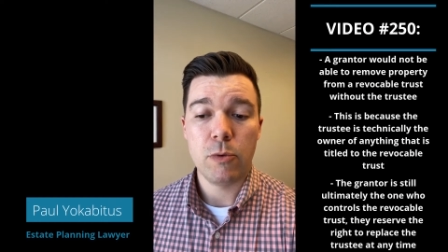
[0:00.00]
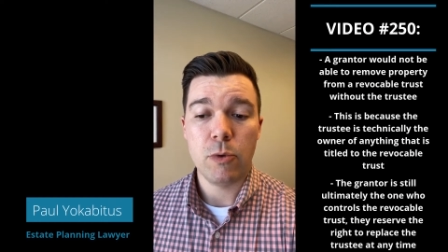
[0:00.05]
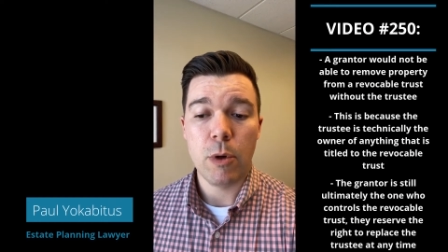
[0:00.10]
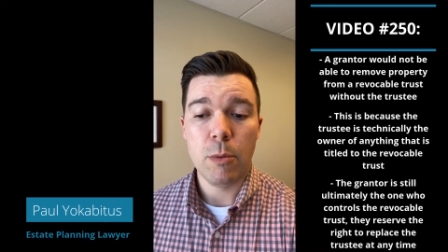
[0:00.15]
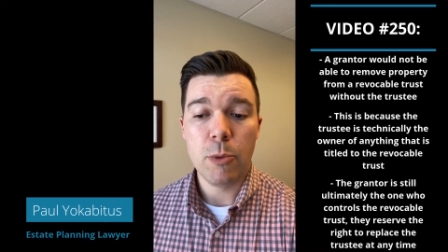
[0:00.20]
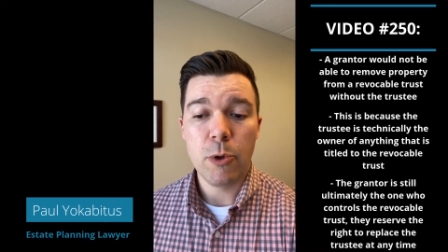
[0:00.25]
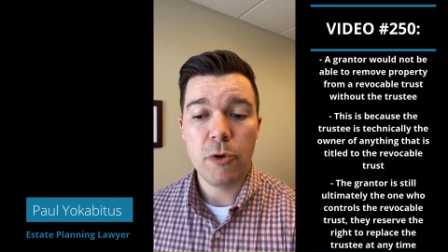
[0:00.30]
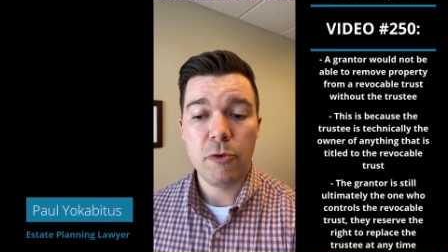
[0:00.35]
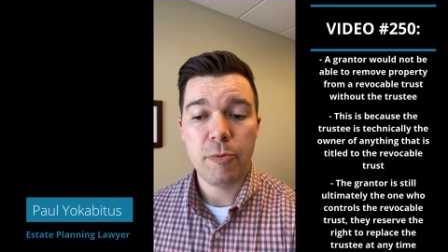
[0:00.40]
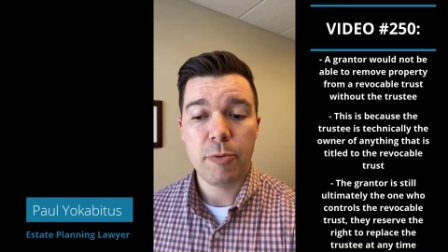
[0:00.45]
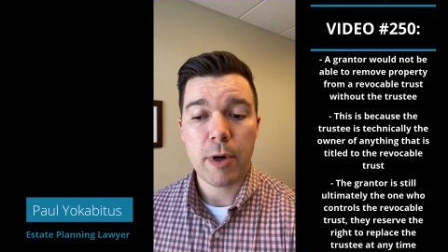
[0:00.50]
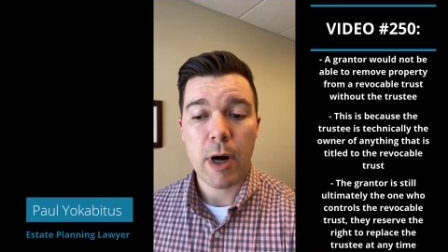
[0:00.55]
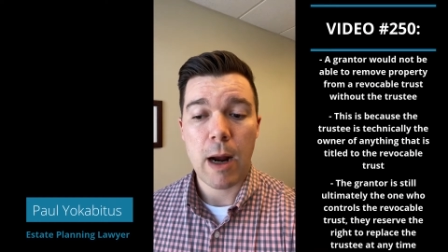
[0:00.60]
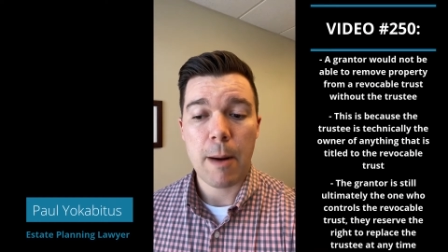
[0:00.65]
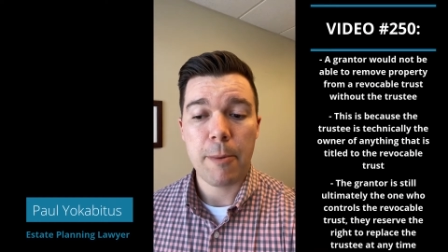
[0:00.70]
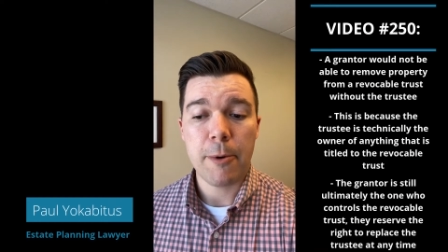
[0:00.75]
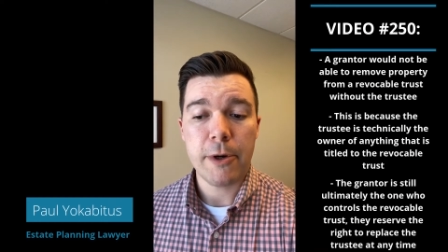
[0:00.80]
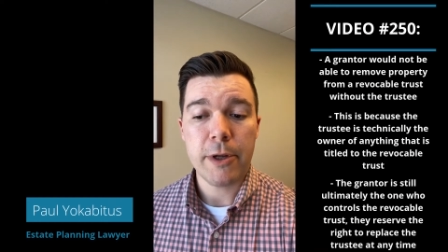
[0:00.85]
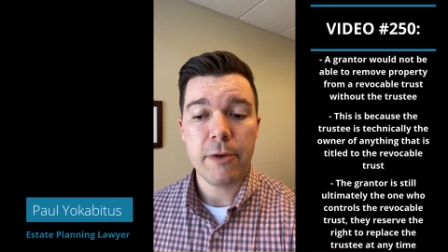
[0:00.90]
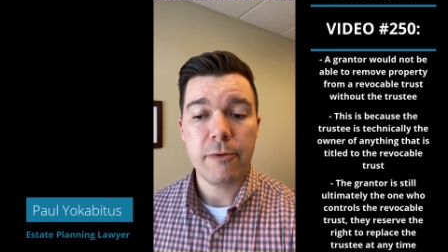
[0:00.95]
remove
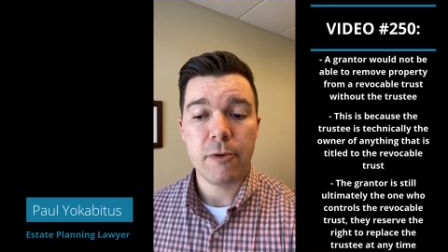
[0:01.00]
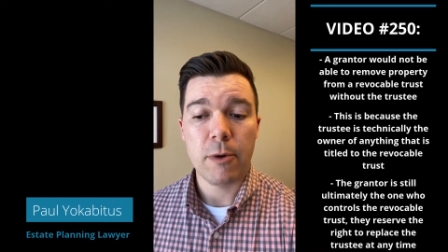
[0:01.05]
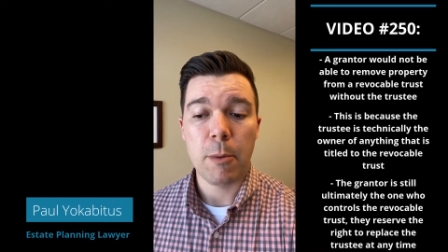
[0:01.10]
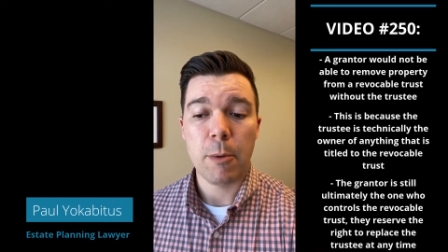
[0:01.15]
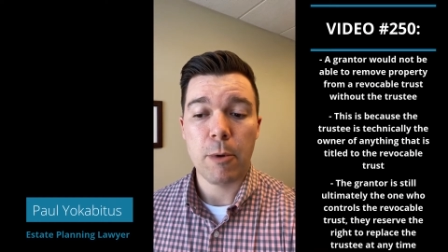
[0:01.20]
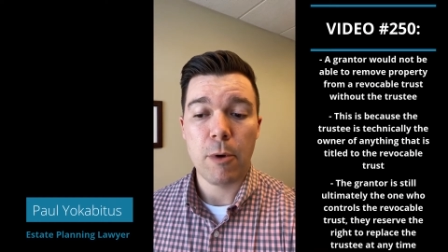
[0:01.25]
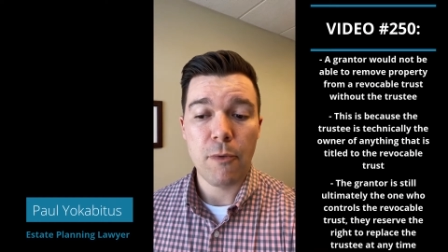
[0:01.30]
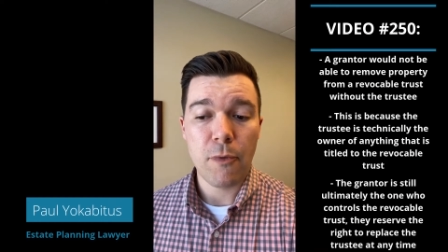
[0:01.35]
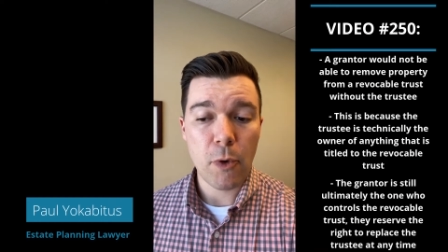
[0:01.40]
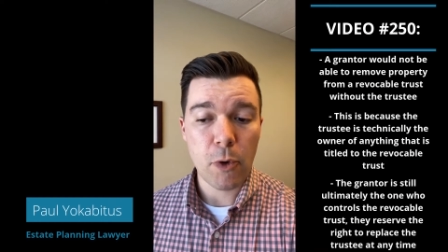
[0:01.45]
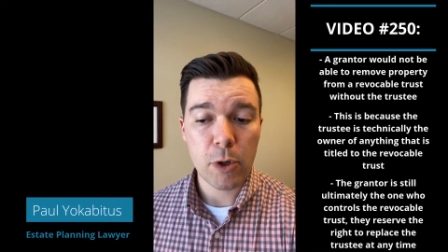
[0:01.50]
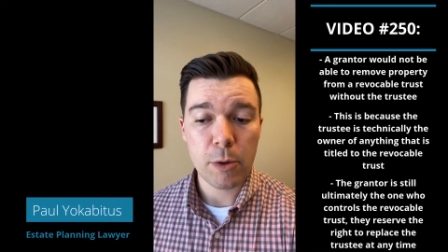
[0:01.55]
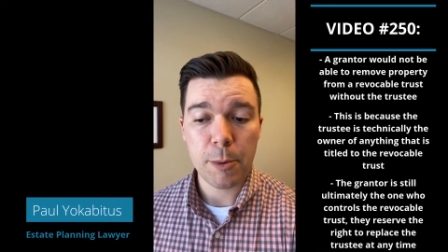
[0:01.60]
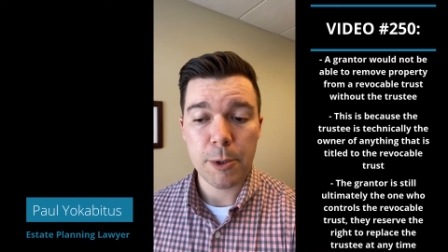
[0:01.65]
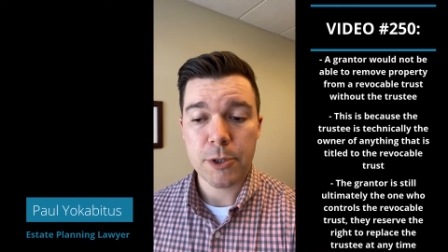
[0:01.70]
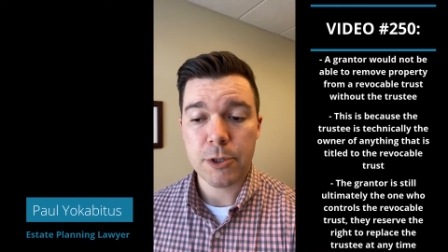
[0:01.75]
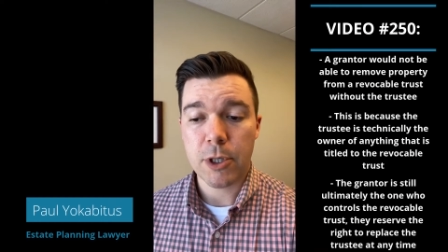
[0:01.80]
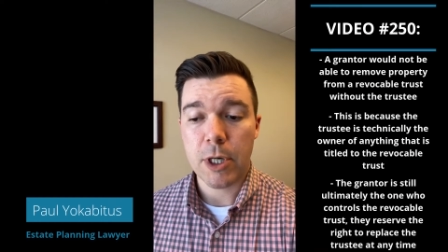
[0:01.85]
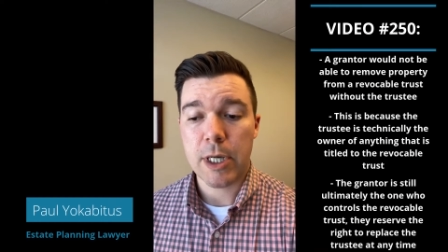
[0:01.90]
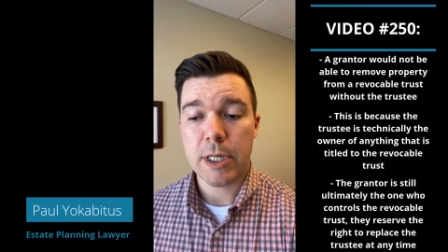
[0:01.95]
property from a
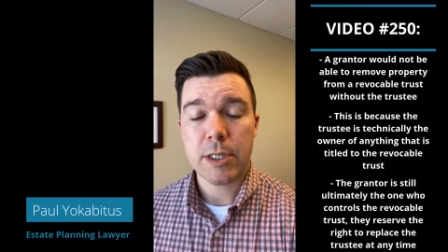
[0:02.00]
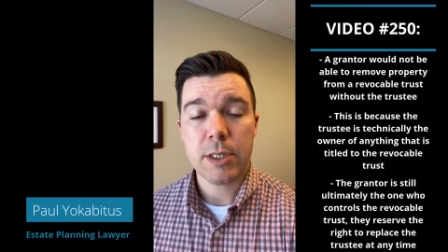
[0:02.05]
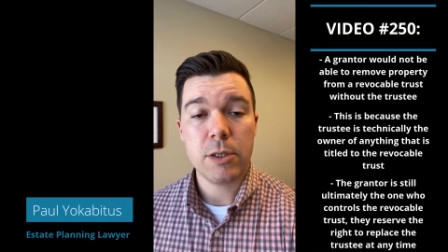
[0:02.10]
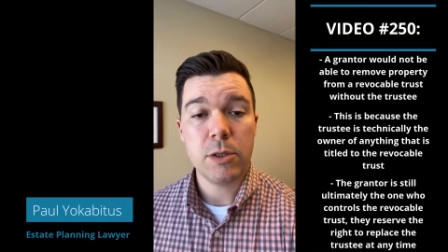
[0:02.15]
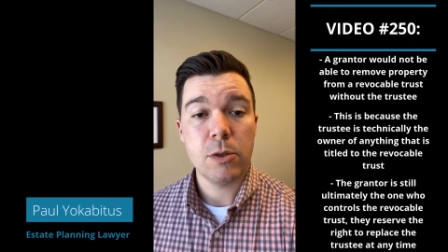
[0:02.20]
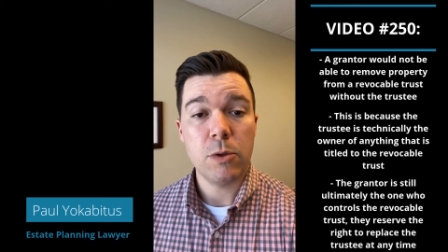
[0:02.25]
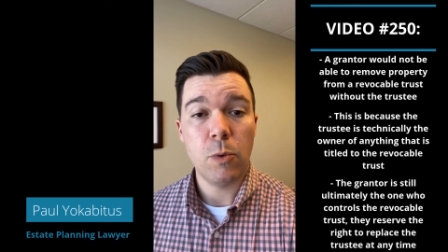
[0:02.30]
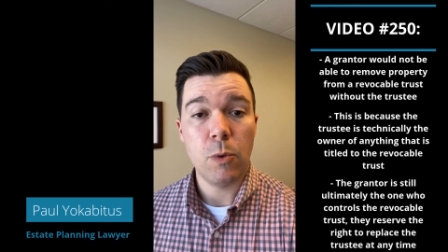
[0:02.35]
revocable trust